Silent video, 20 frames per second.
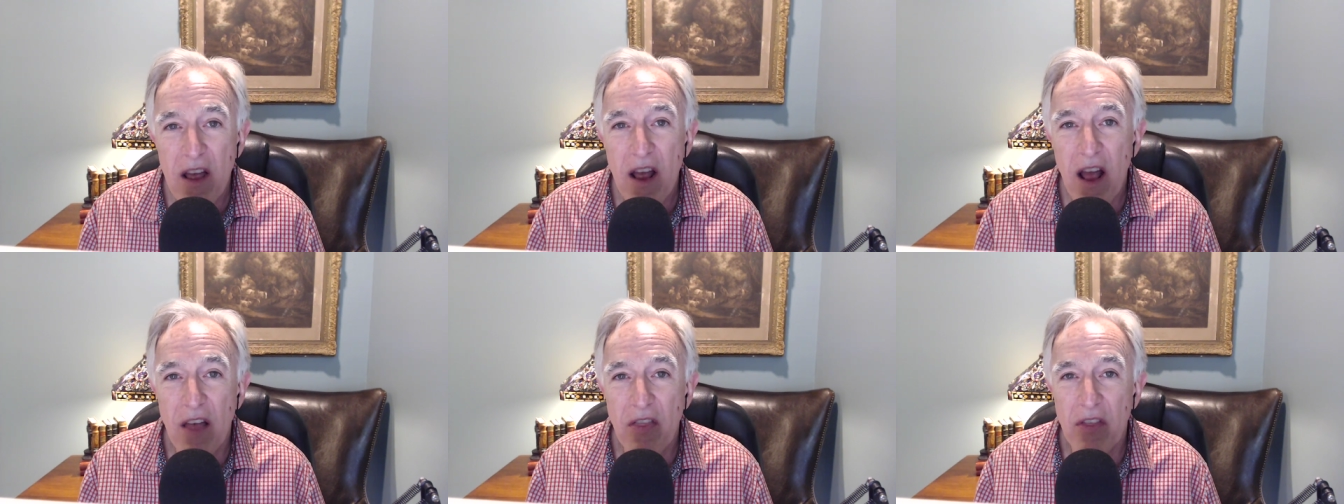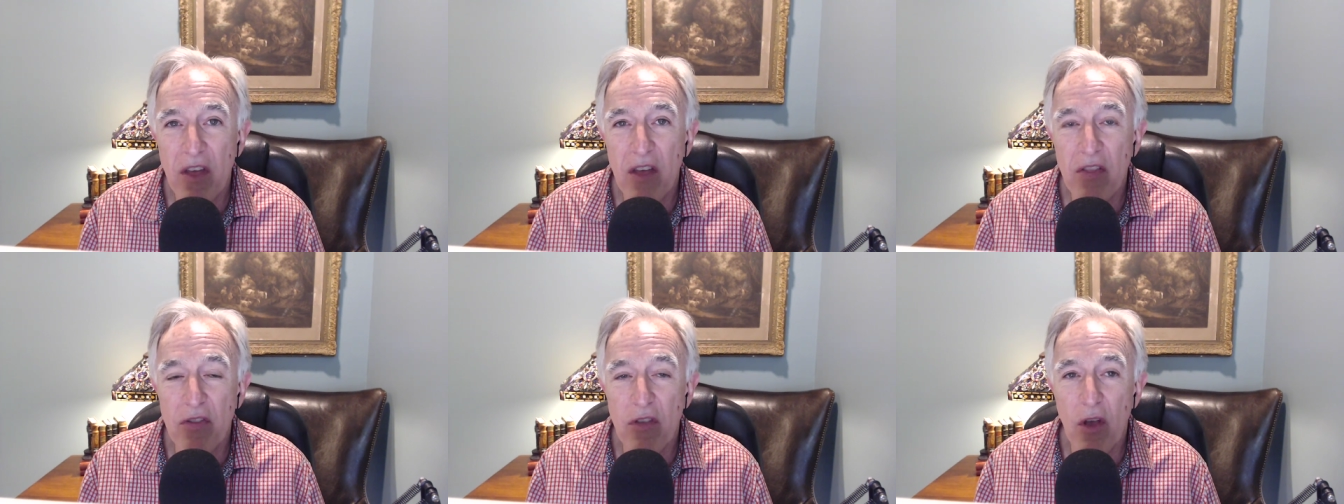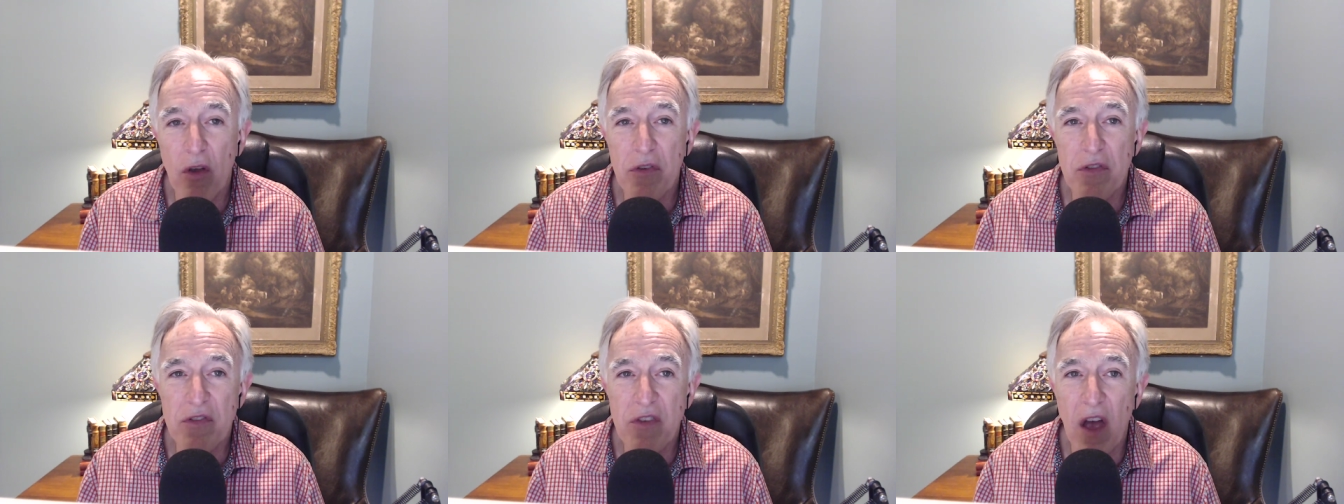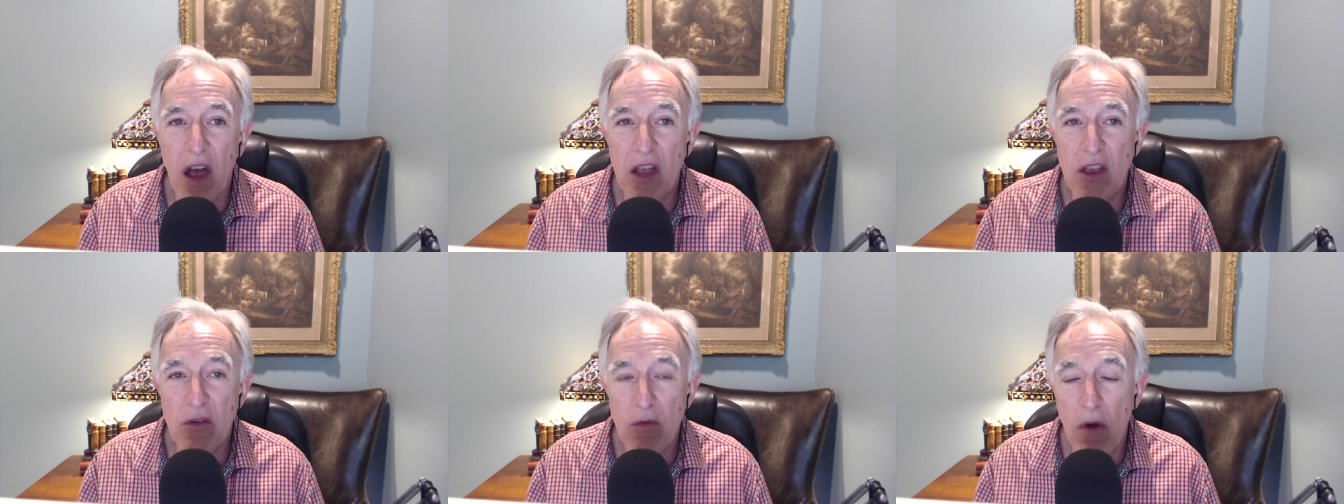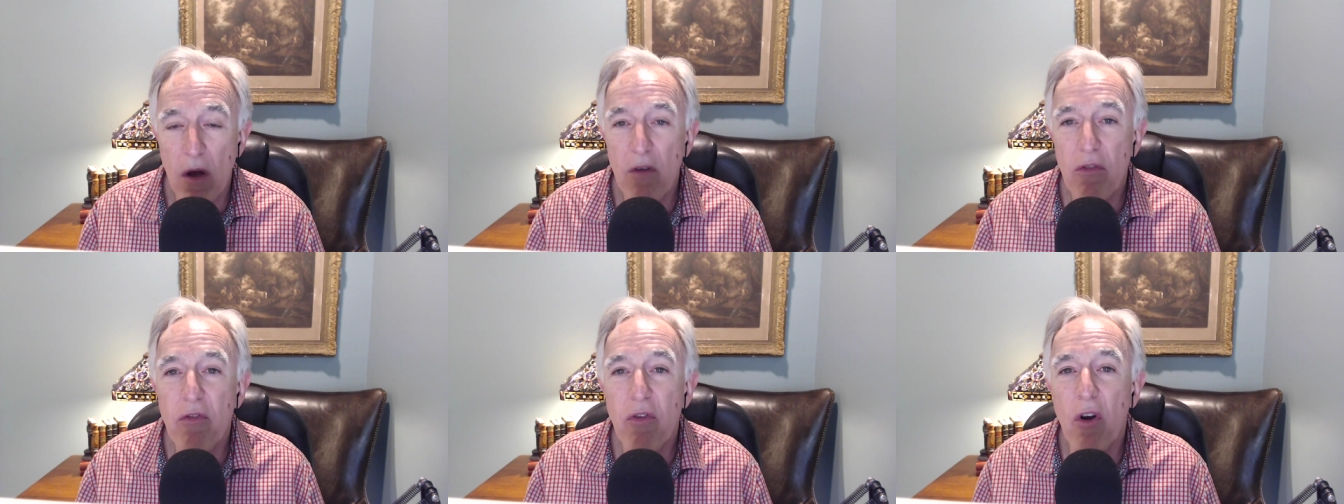And then they'll sign you
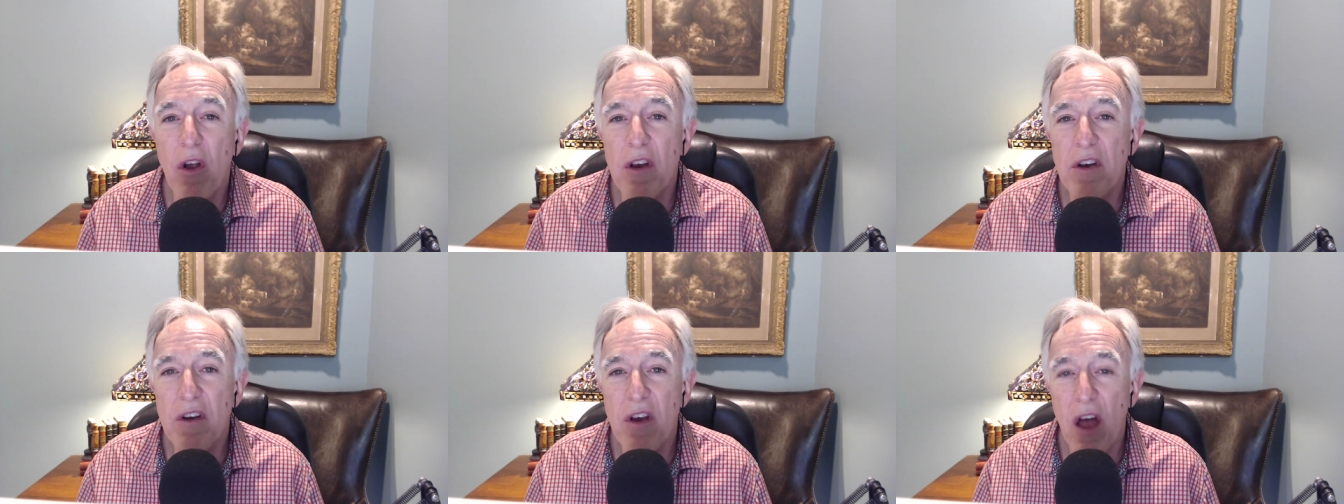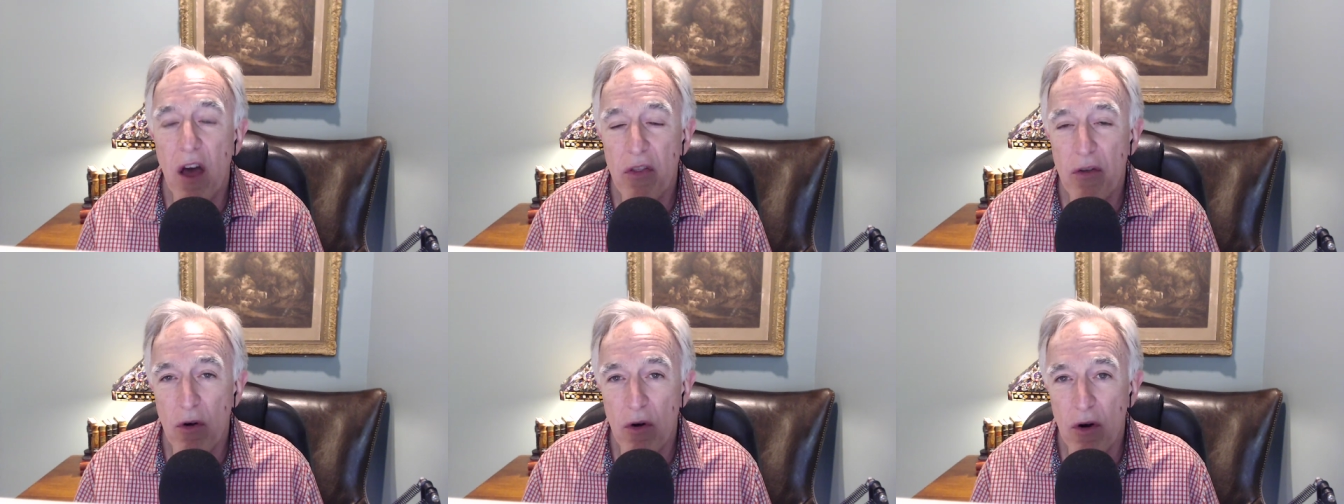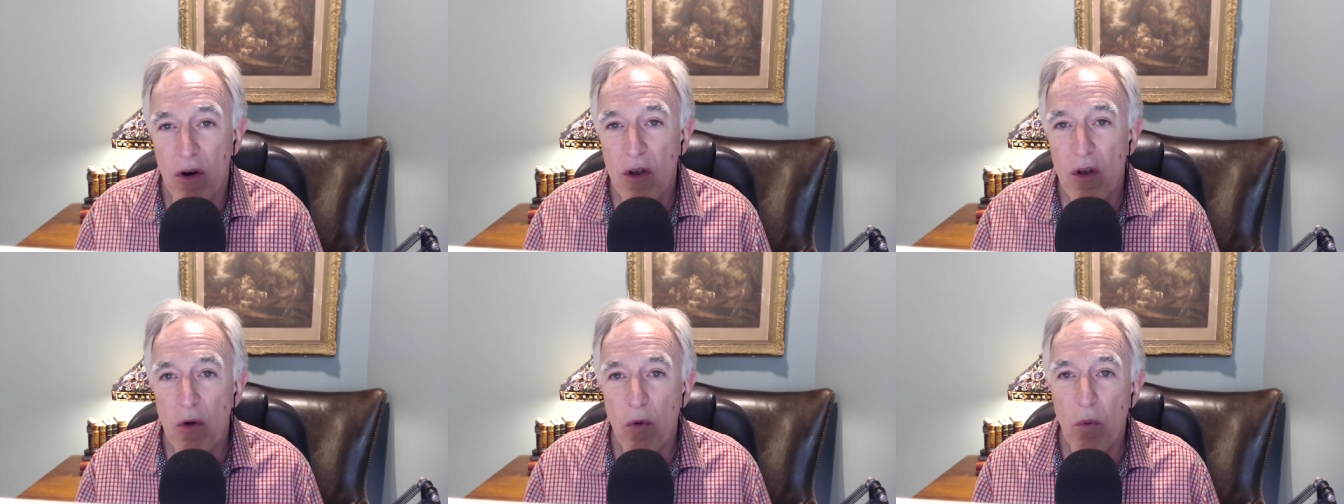up for another